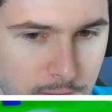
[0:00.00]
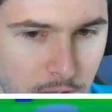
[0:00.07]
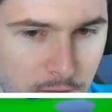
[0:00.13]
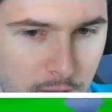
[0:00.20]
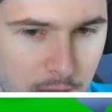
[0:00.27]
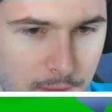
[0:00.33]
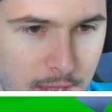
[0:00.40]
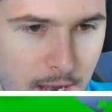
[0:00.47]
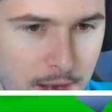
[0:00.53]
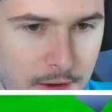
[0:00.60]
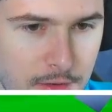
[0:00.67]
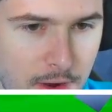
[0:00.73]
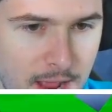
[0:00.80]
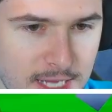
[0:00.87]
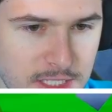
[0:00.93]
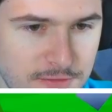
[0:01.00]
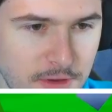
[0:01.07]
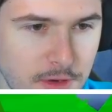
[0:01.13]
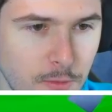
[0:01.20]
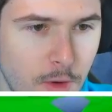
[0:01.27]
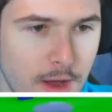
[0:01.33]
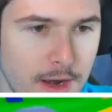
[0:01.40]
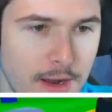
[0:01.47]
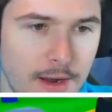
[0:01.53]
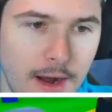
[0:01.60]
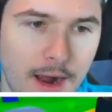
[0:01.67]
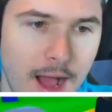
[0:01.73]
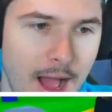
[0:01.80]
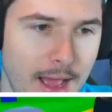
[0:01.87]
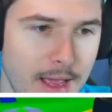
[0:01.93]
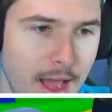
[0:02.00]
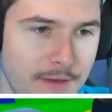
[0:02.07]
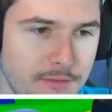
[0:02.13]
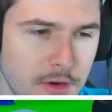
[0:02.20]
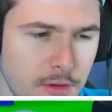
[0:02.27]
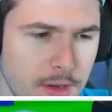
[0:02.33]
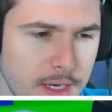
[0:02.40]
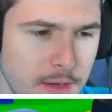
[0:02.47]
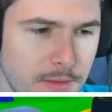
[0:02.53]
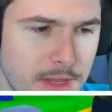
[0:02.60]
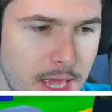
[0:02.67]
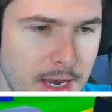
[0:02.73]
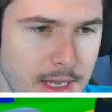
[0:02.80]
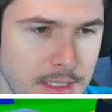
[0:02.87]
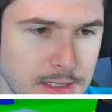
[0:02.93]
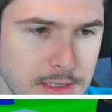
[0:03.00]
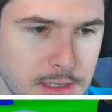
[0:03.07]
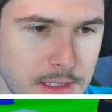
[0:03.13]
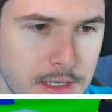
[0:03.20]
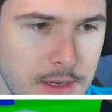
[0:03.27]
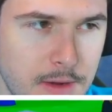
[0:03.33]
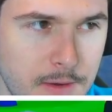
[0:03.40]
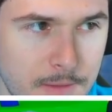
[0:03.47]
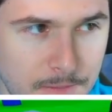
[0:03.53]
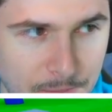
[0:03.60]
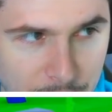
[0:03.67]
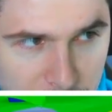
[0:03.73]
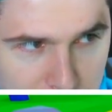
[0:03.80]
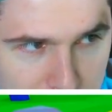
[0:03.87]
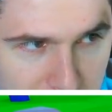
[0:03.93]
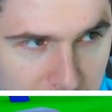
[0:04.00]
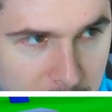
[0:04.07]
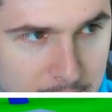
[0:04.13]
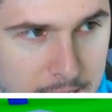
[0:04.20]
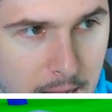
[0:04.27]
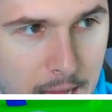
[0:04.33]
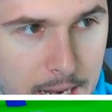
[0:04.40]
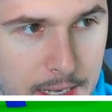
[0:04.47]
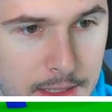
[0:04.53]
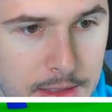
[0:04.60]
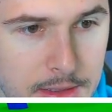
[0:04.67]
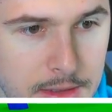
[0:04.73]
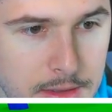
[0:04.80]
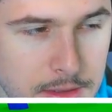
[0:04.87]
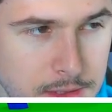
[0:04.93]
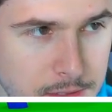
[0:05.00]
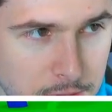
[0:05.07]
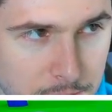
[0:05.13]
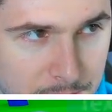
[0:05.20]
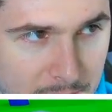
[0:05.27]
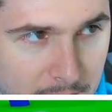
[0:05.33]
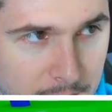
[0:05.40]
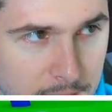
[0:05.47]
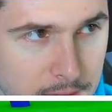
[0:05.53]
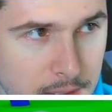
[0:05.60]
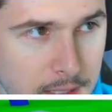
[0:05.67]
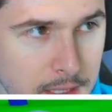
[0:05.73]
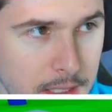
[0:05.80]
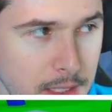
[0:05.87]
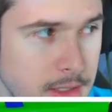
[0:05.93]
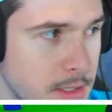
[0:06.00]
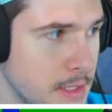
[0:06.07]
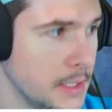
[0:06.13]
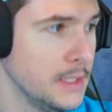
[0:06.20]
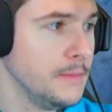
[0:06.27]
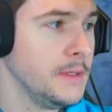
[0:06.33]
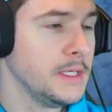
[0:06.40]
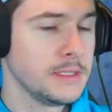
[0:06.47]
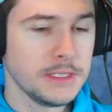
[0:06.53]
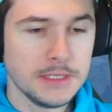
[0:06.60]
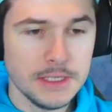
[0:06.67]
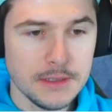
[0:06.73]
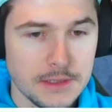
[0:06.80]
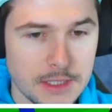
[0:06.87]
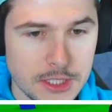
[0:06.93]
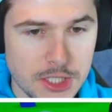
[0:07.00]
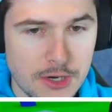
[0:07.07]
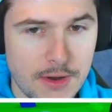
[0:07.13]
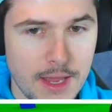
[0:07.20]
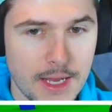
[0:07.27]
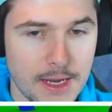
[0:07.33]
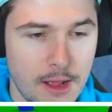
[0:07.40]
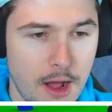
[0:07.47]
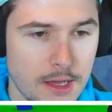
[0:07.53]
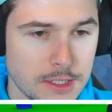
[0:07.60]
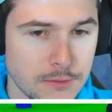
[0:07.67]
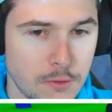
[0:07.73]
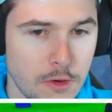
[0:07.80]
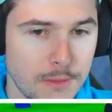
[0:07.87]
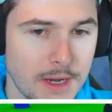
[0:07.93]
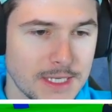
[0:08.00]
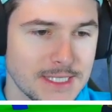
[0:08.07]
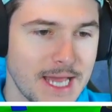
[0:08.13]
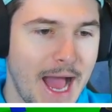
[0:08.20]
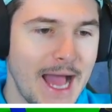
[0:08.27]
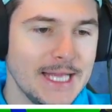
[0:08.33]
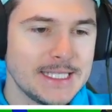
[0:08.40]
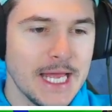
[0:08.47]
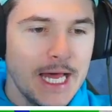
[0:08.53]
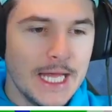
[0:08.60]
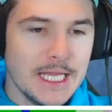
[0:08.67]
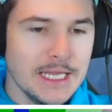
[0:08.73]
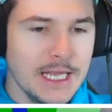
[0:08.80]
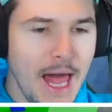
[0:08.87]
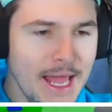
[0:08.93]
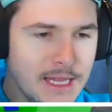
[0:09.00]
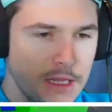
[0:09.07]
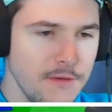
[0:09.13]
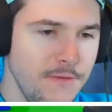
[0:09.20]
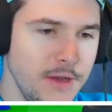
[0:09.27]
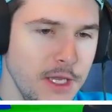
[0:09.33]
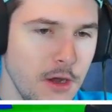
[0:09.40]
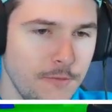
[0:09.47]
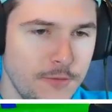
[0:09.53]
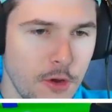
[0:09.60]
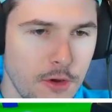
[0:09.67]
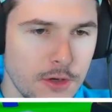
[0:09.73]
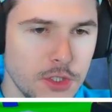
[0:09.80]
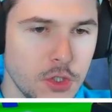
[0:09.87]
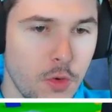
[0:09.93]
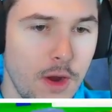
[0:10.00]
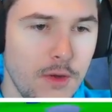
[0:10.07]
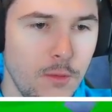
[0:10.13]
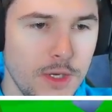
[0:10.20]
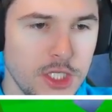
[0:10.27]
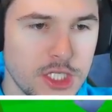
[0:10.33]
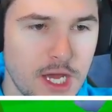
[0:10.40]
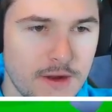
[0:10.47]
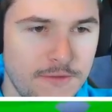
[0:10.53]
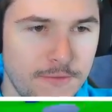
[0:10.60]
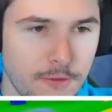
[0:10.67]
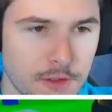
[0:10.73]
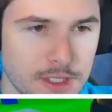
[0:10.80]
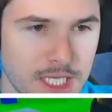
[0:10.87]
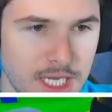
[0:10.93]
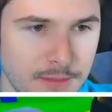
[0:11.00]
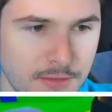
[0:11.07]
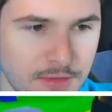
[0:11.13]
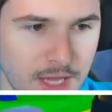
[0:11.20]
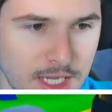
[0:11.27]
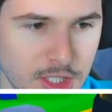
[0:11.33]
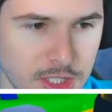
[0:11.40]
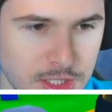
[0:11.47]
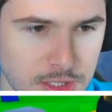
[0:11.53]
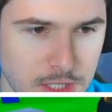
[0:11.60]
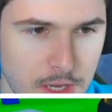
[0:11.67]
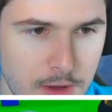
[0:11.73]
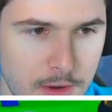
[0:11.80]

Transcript: Okay, we got another s 1. I, I have no idea what that is, but I got it. So apparently it's good because it's in the legendary and it costs Robux. Guys, like the video if you're enjoying. We just got a full team of legends.